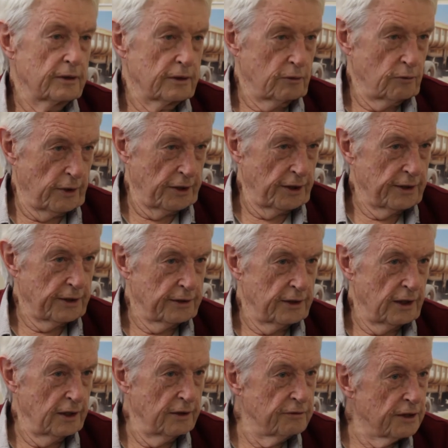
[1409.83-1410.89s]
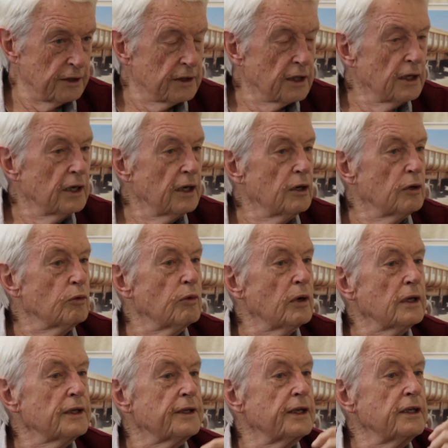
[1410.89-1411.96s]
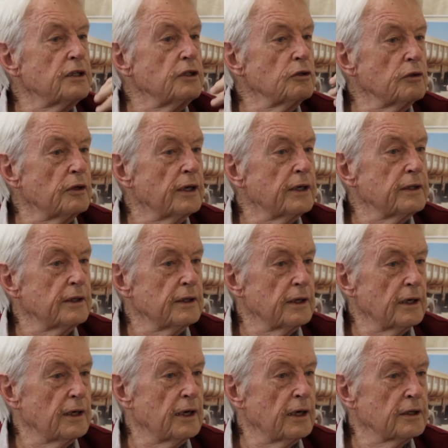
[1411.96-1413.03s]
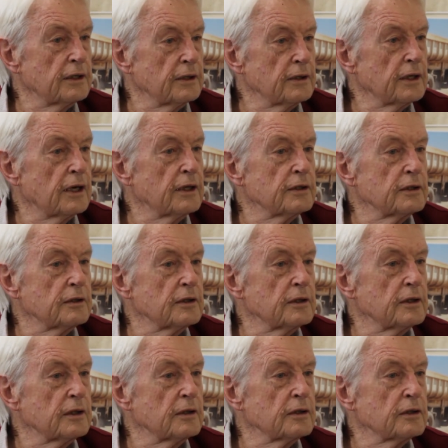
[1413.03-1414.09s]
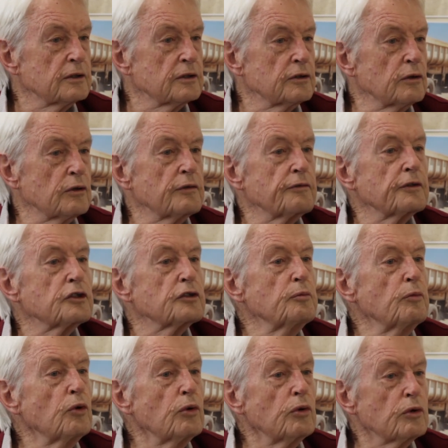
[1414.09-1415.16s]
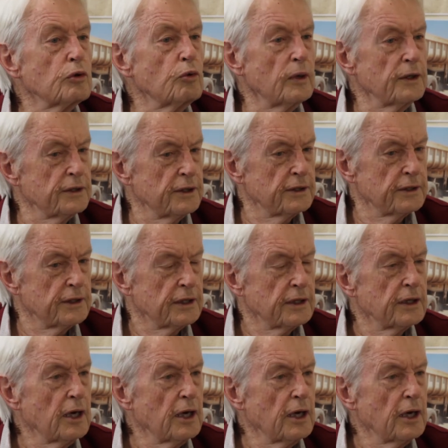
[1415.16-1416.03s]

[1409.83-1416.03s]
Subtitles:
quarry can deliver it, well then you get a sort of a small quantity,